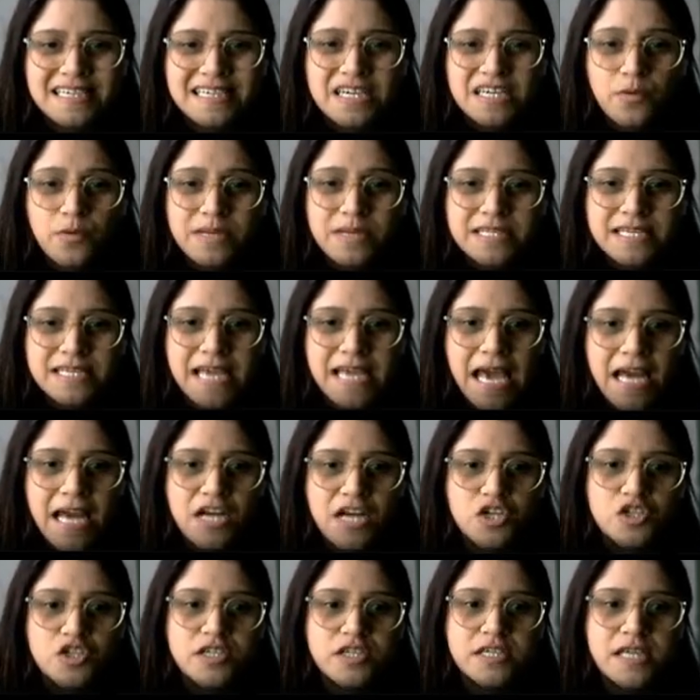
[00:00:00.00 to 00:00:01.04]
increasing
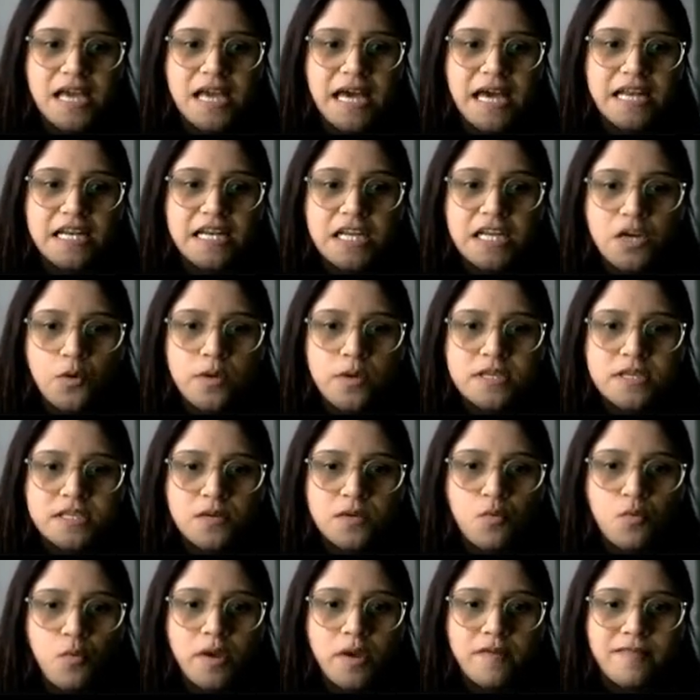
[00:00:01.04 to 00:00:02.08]
energy and
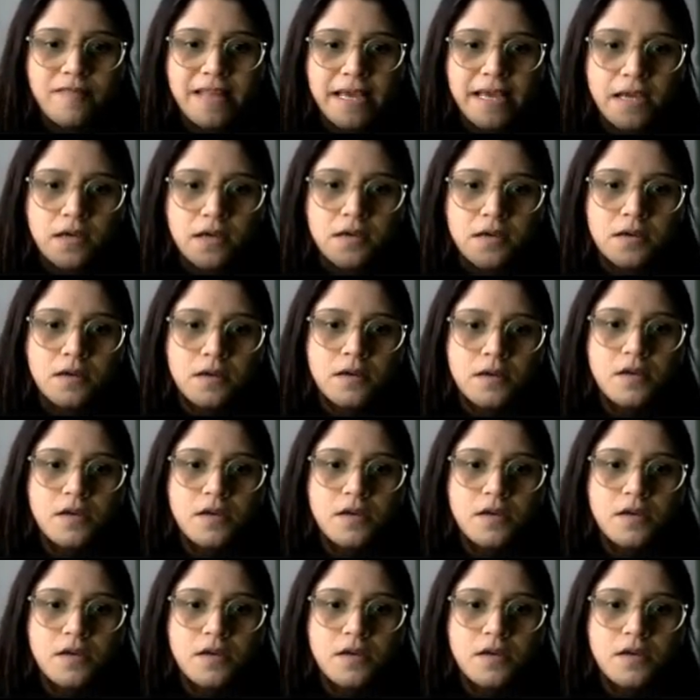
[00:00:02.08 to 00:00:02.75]
decreasing wavelength.